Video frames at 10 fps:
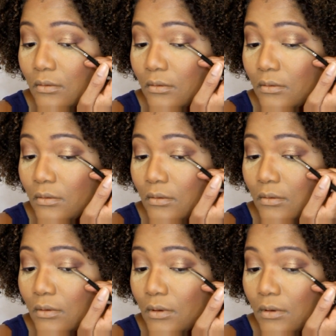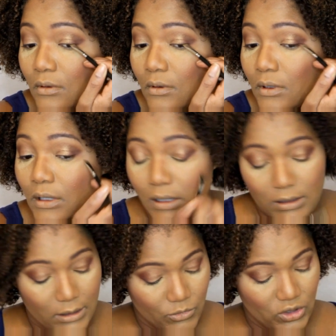
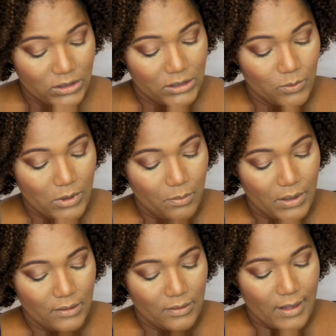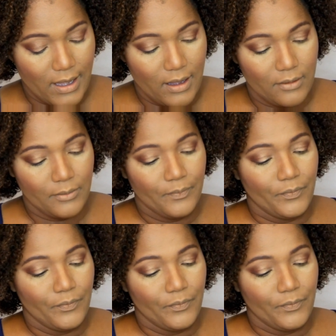And I'm just sweeping that